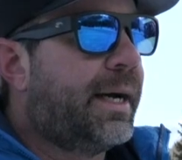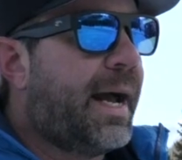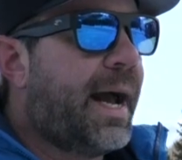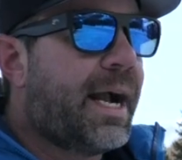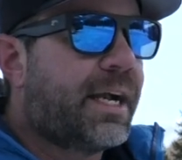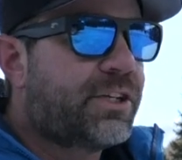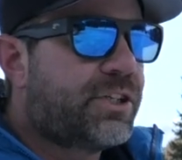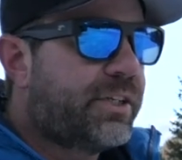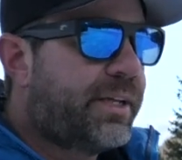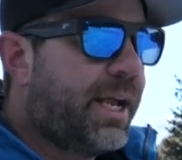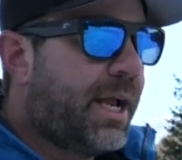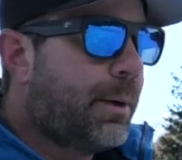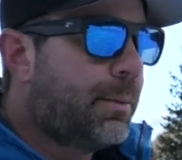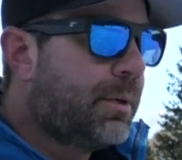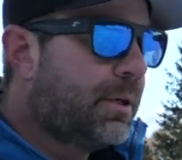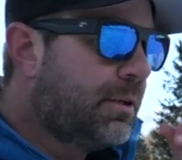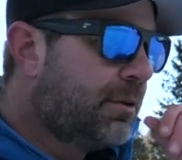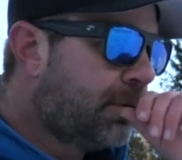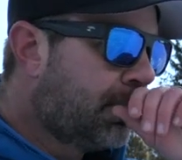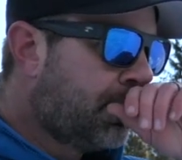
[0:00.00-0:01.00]
action
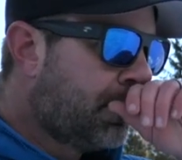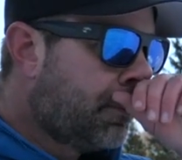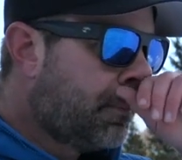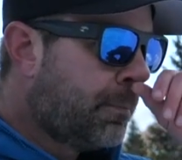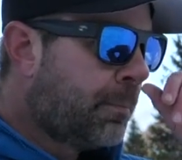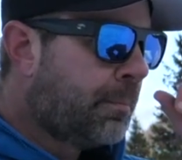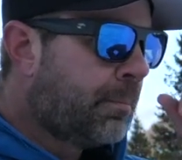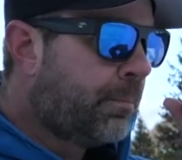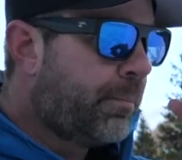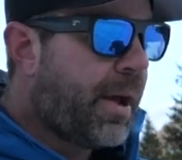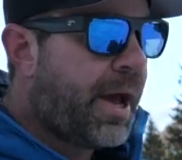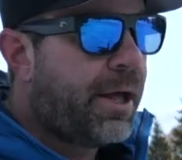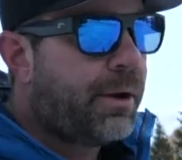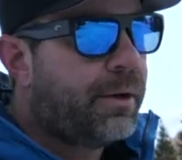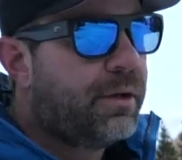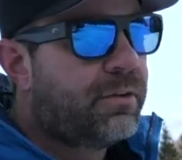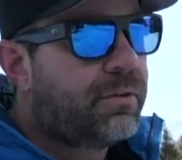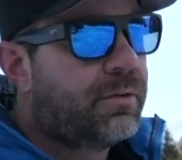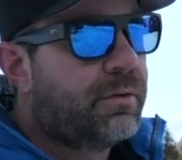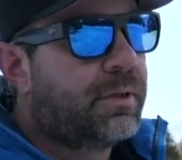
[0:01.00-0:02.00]
cameras,
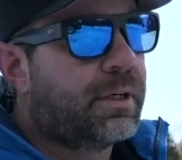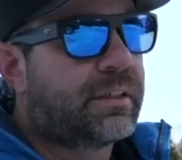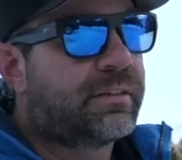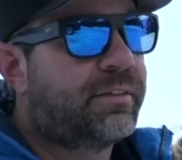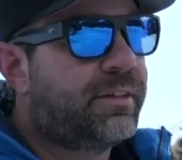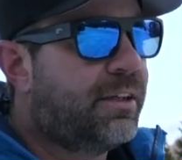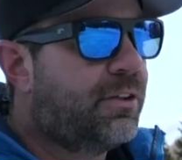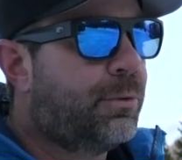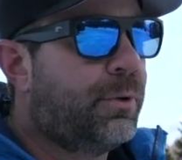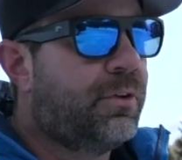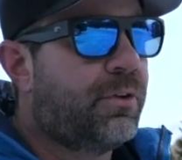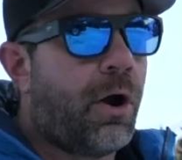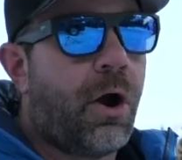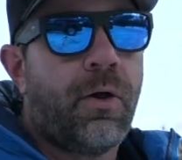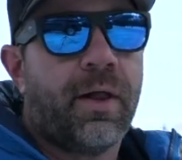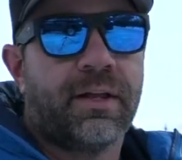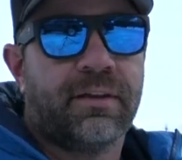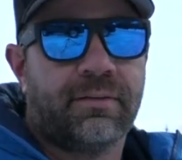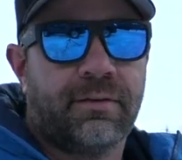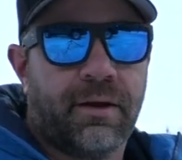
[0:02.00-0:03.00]
batteries, accessories,
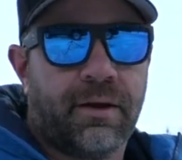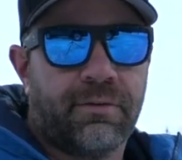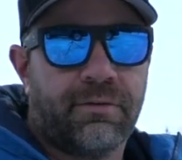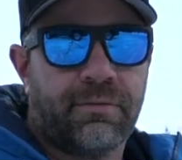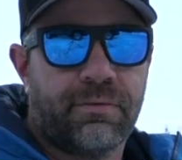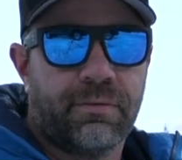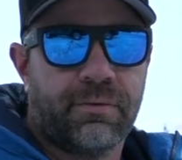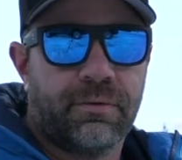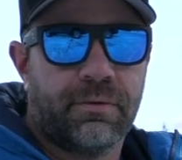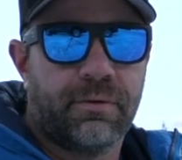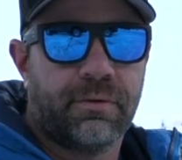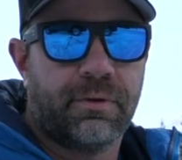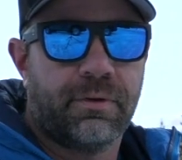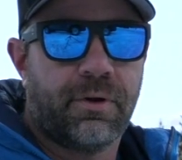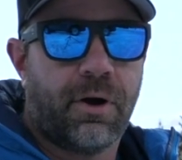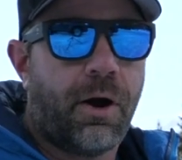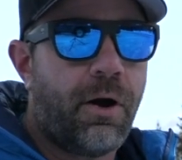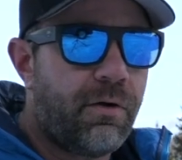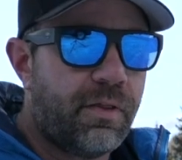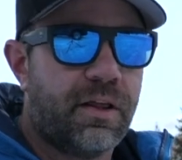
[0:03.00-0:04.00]
all that stuff.
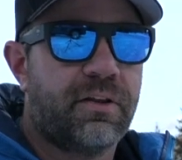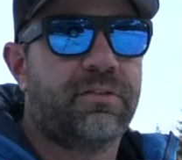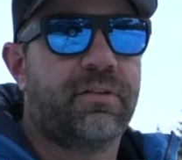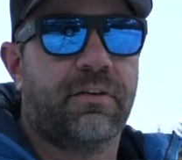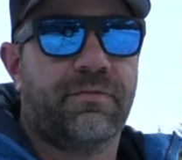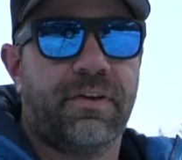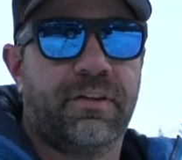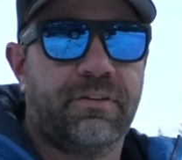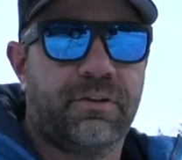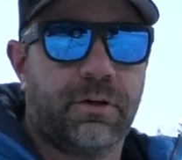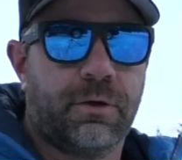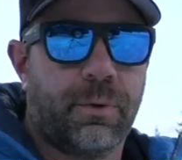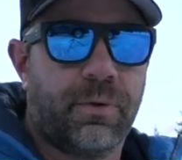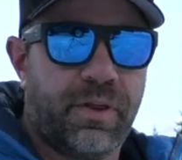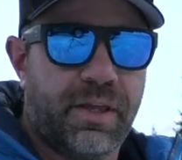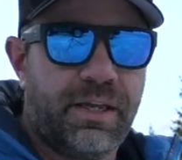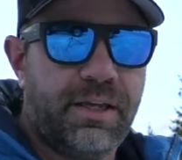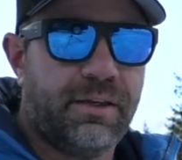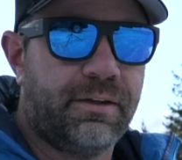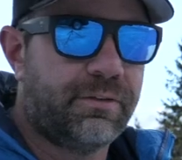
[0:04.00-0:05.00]
All that stuff fits in here
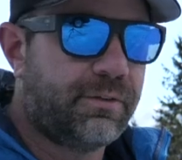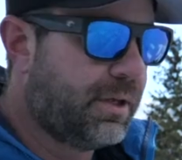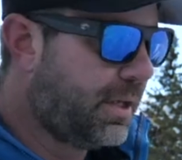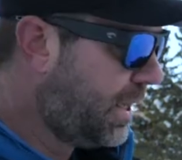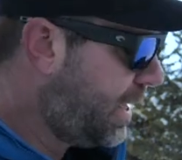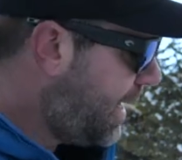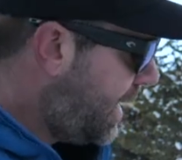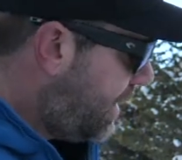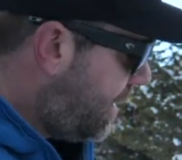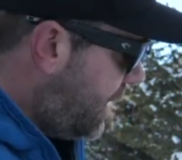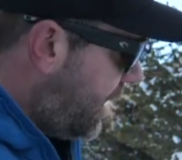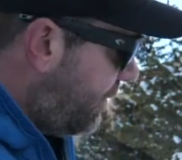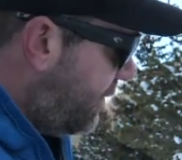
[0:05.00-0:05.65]
with ease. And then you